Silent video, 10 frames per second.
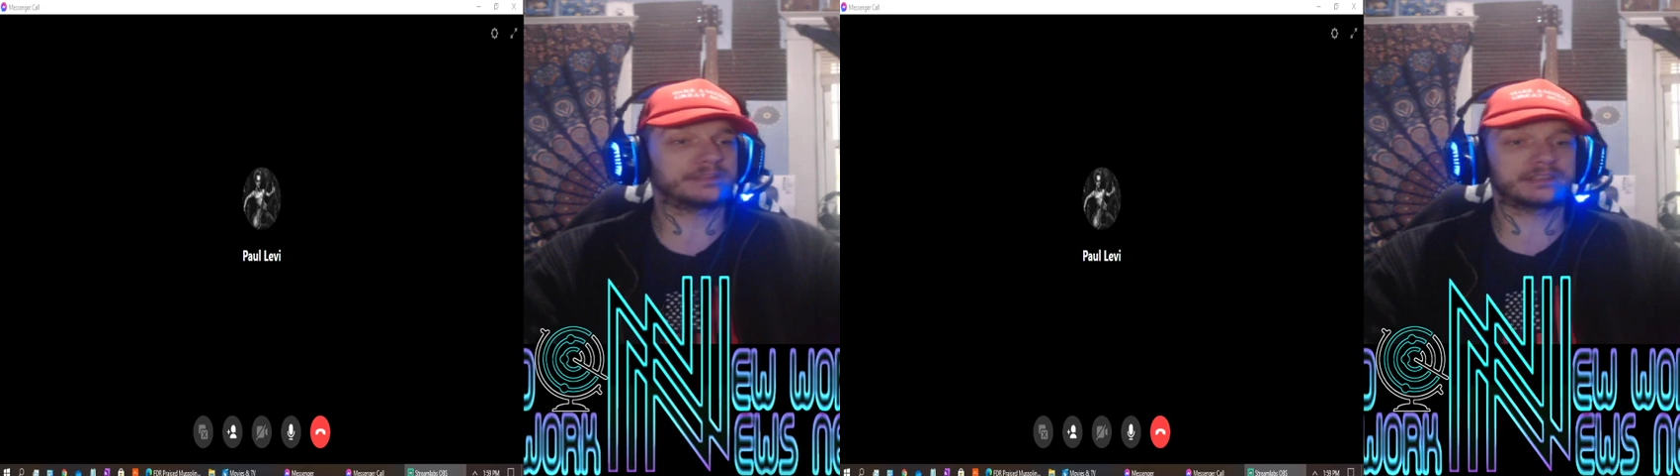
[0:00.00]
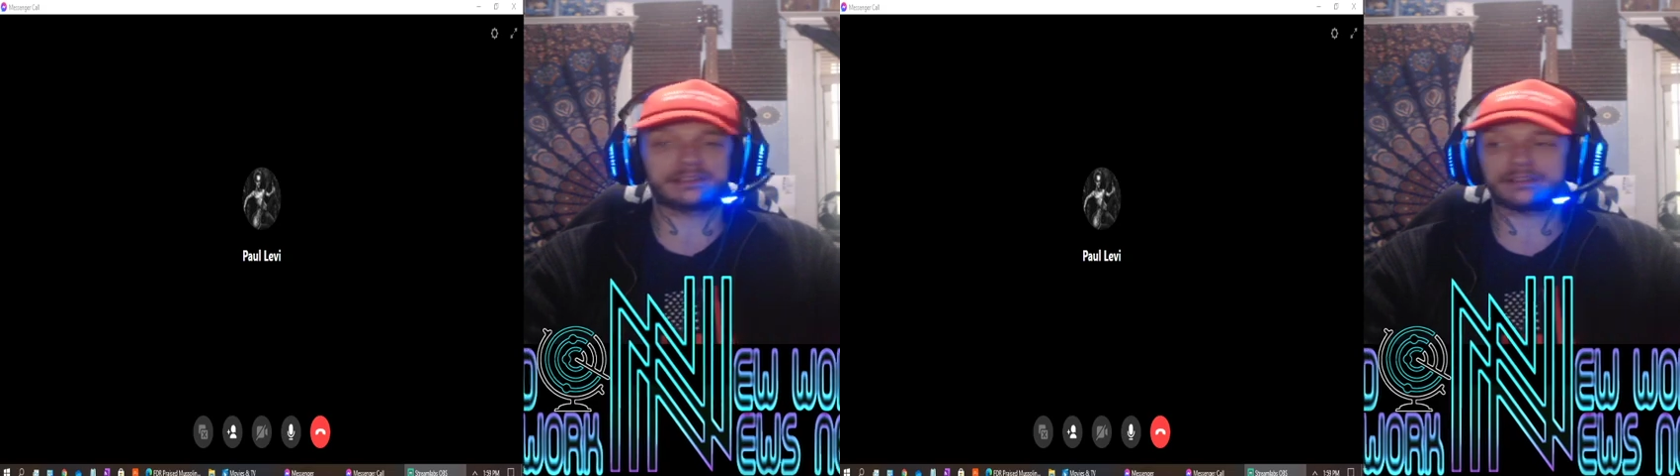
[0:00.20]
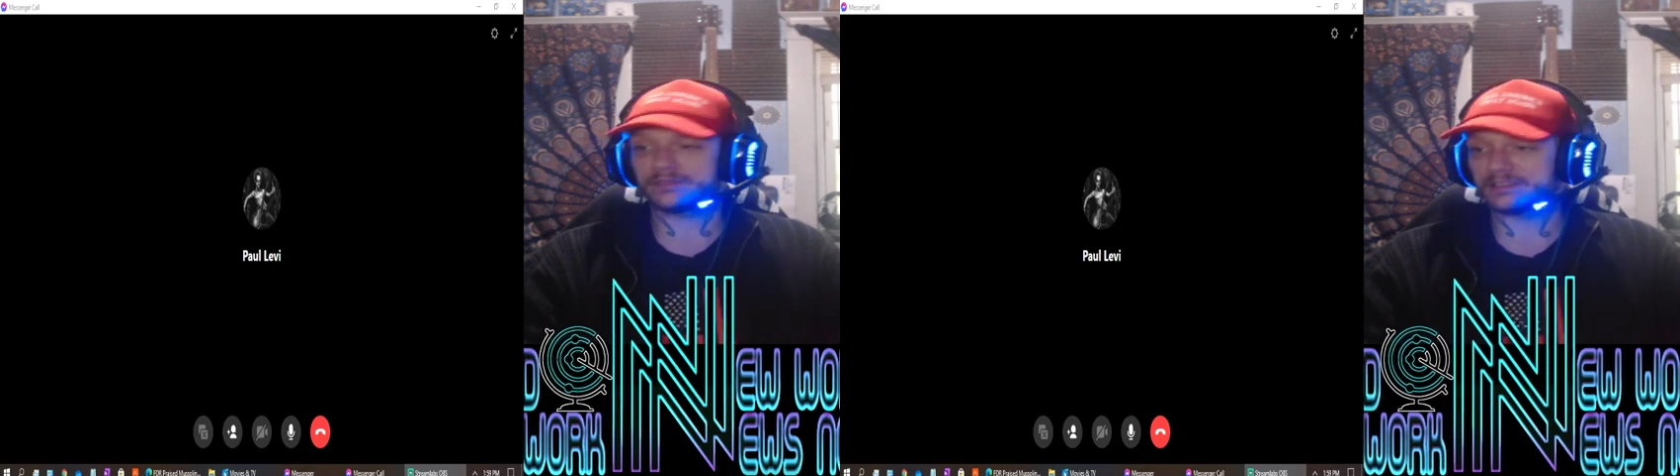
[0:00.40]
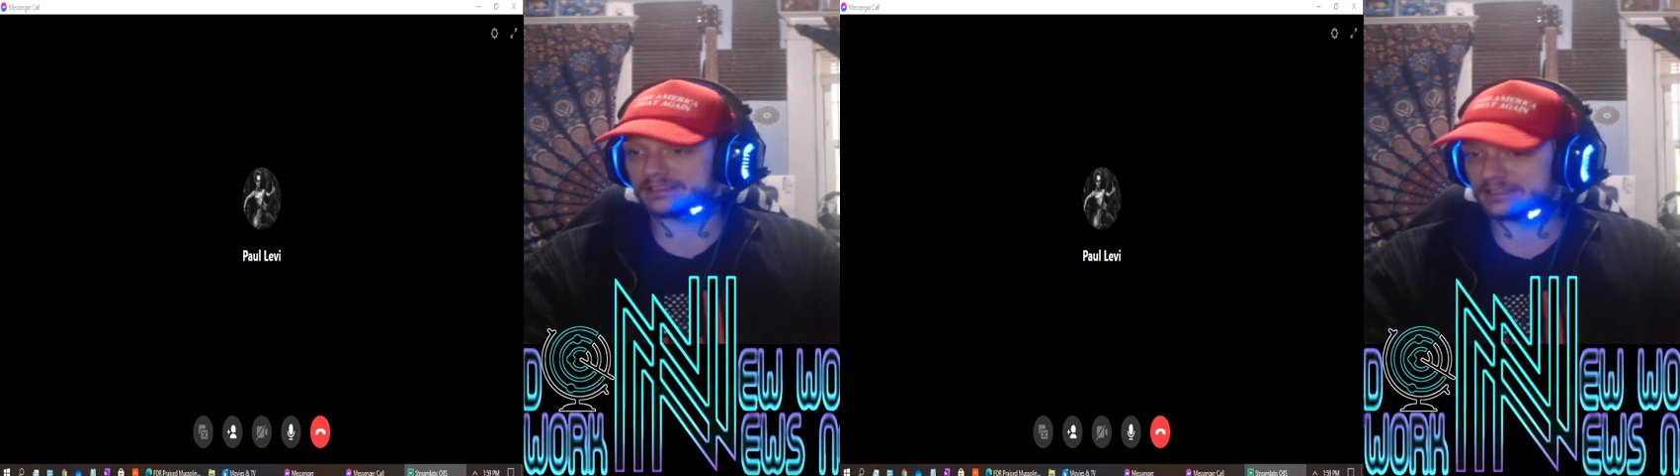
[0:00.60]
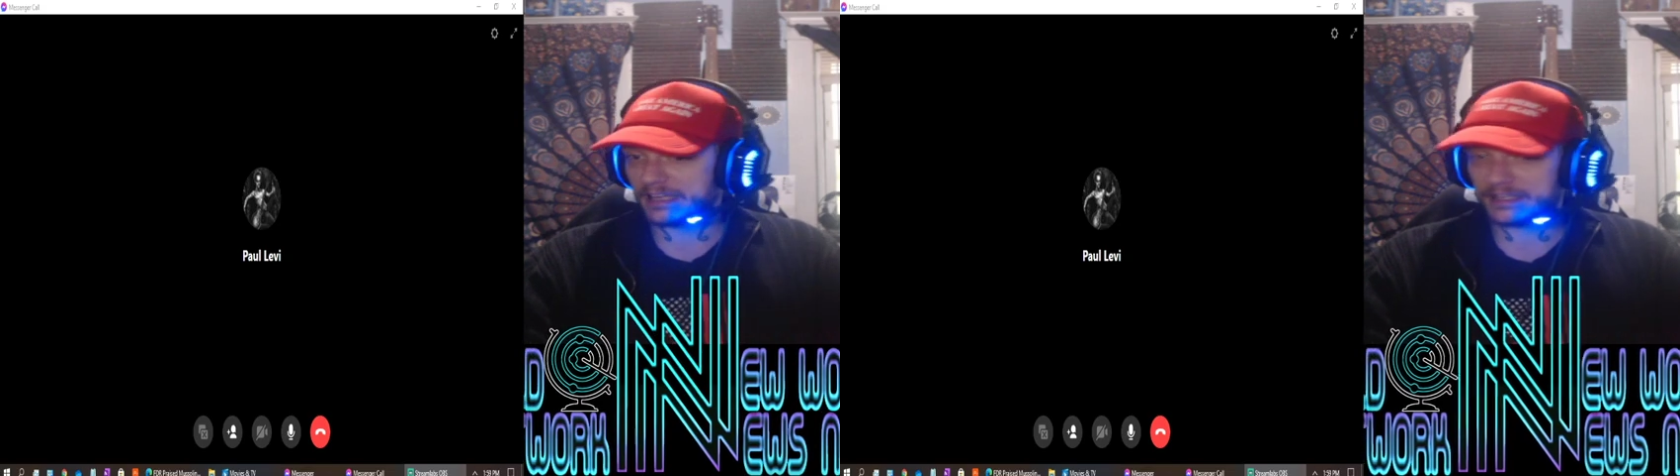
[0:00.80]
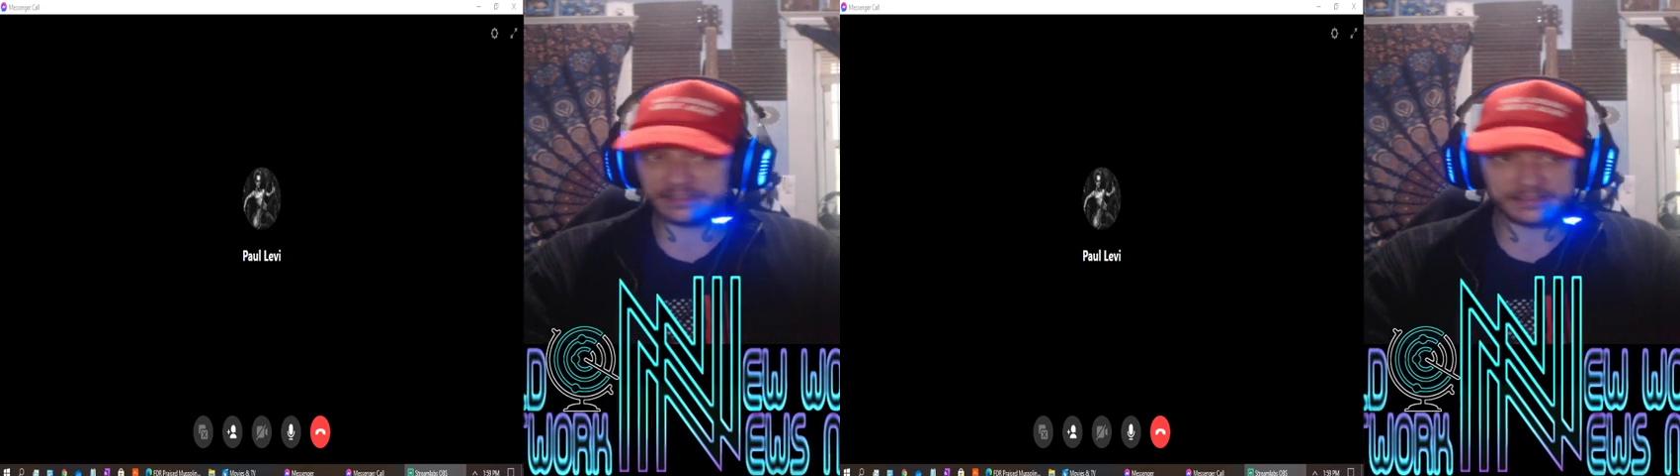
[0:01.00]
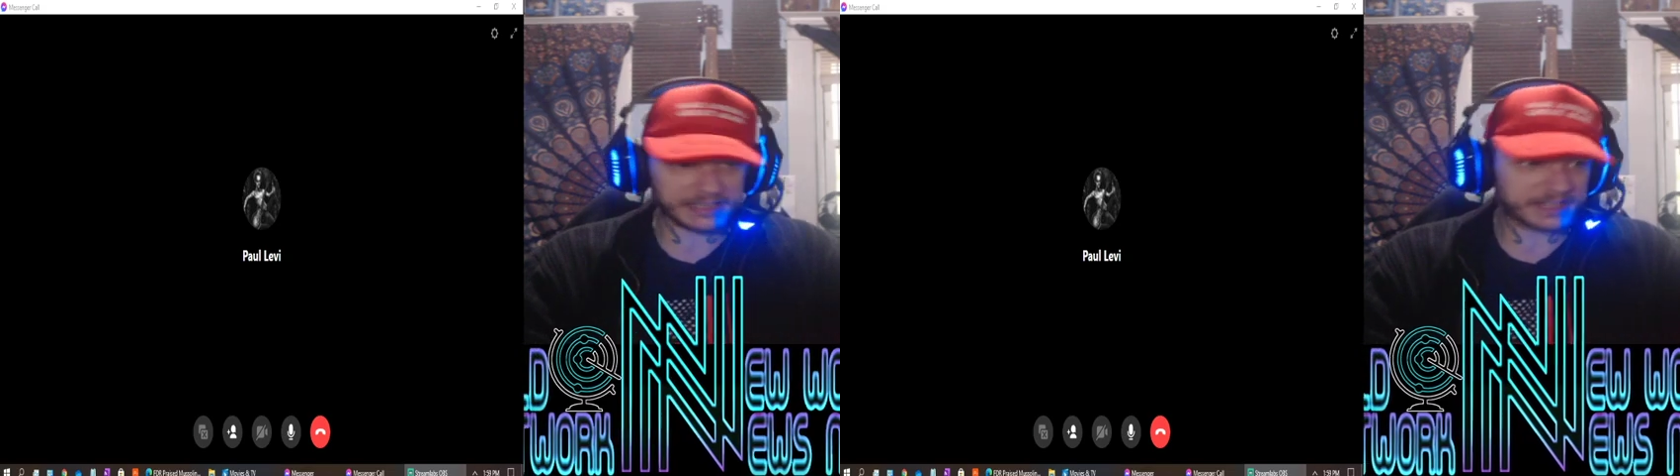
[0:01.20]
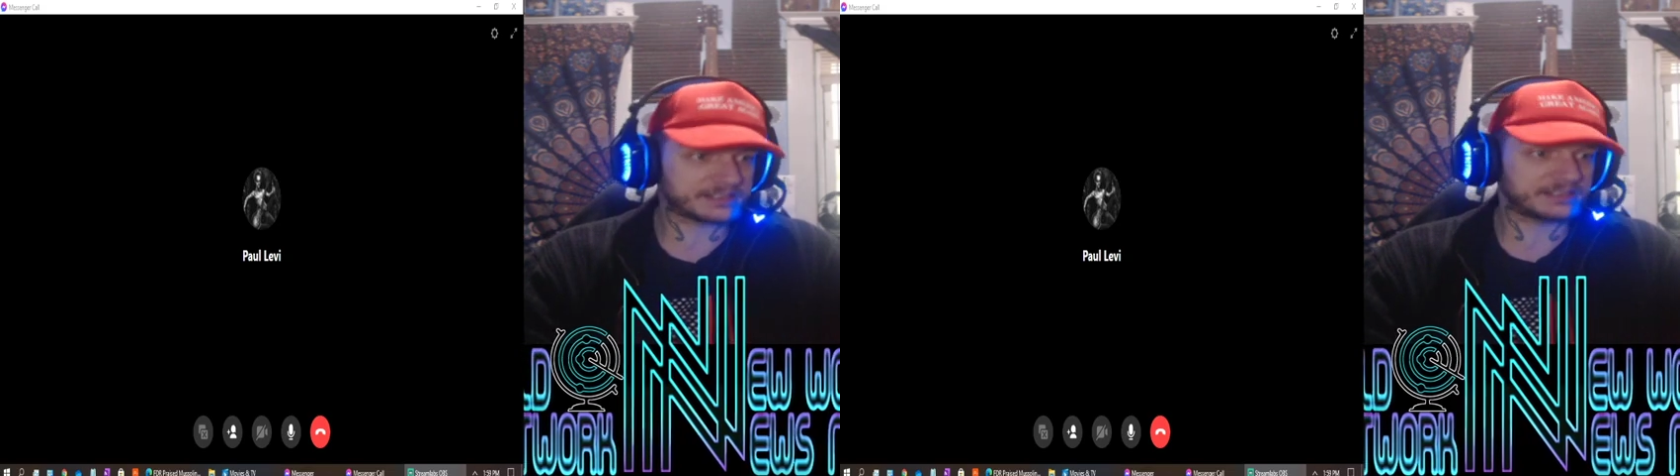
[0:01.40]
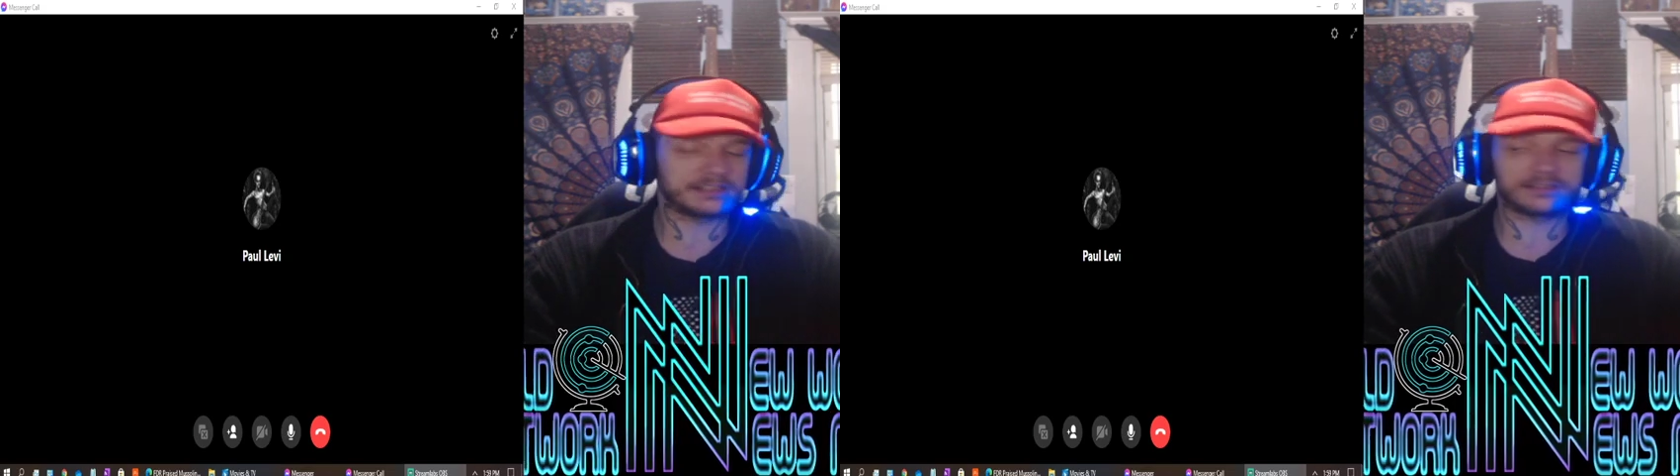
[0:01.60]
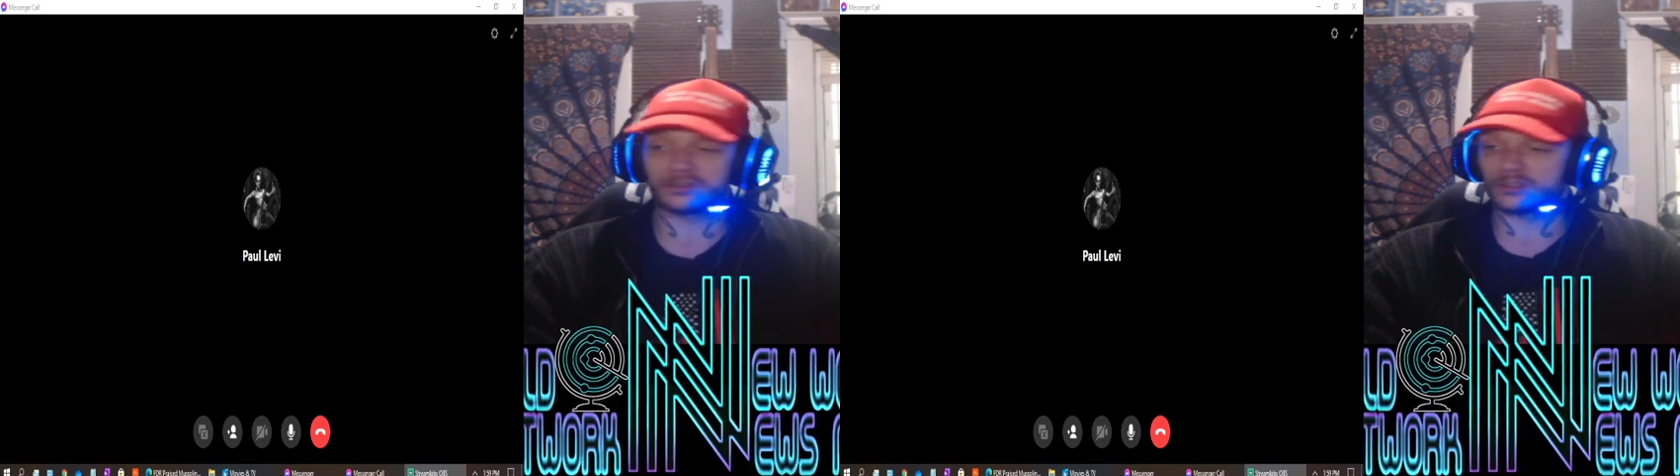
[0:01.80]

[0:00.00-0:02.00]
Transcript: to even second guess it,